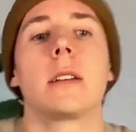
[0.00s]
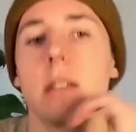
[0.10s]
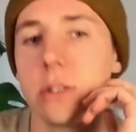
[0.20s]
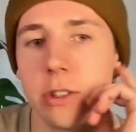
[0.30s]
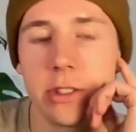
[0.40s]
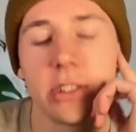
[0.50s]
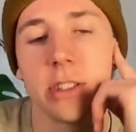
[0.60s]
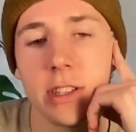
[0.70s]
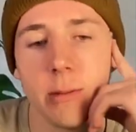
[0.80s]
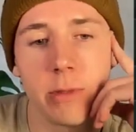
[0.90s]
So this is the
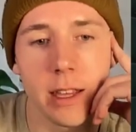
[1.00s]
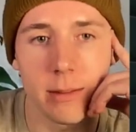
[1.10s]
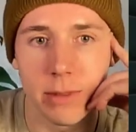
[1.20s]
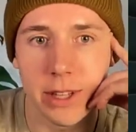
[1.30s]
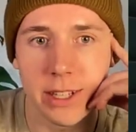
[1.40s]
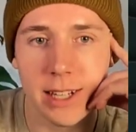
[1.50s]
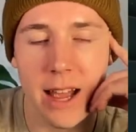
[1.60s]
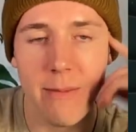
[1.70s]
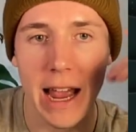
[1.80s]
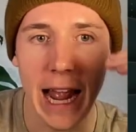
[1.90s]
same thing, but this
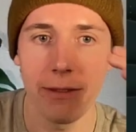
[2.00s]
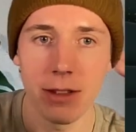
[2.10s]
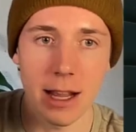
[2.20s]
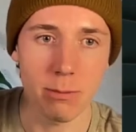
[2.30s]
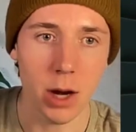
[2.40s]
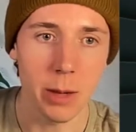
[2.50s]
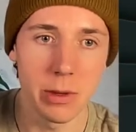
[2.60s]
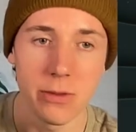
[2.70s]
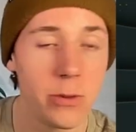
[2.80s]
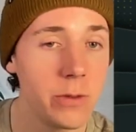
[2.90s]
time I have like probably
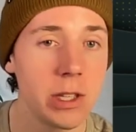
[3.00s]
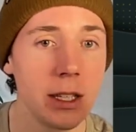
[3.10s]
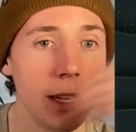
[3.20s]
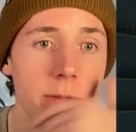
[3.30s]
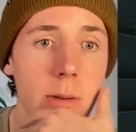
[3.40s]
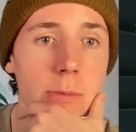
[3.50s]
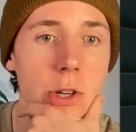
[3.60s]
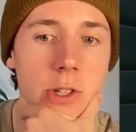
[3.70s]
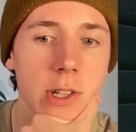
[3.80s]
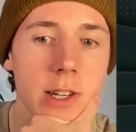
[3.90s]
15 different
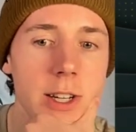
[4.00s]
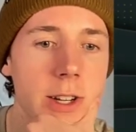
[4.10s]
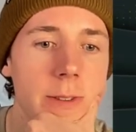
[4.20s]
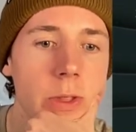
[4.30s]
books in here.